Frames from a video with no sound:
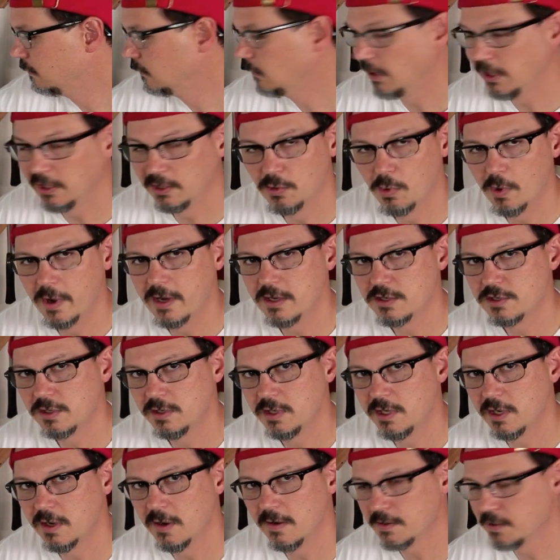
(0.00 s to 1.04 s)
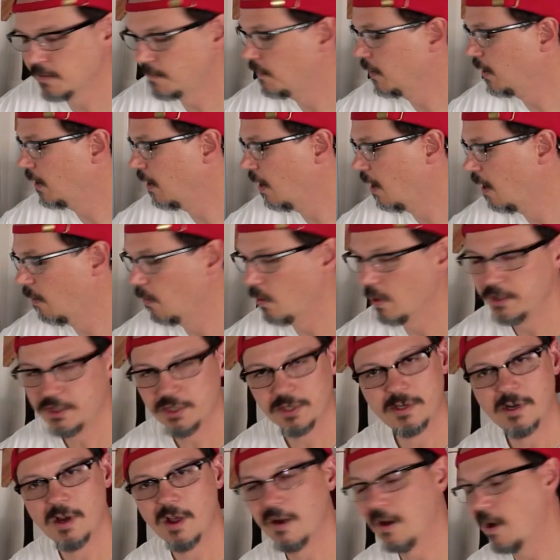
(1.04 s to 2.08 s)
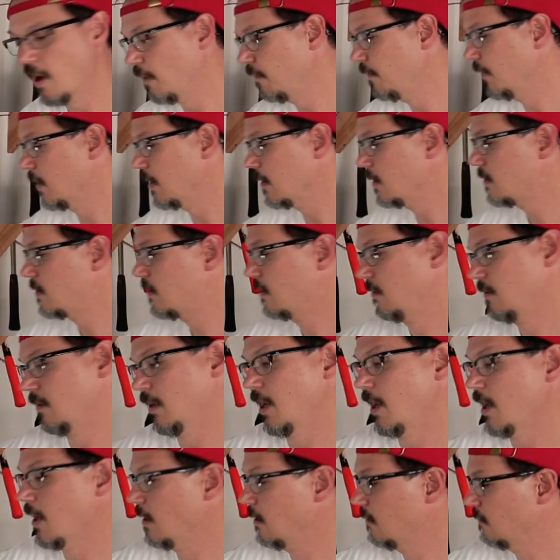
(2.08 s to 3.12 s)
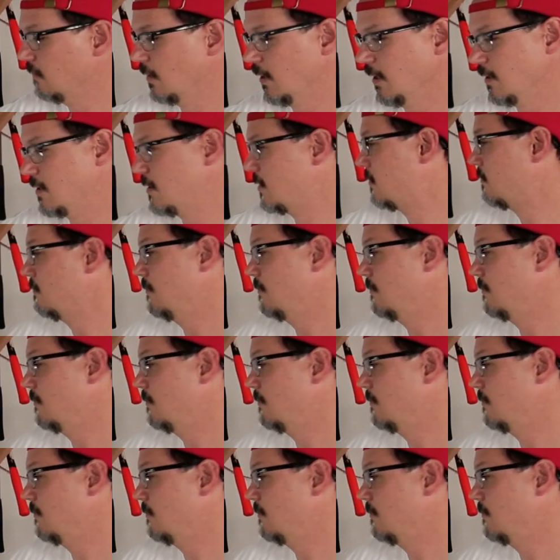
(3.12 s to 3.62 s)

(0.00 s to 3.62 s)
equation here to figure out what your cutoff is, and it's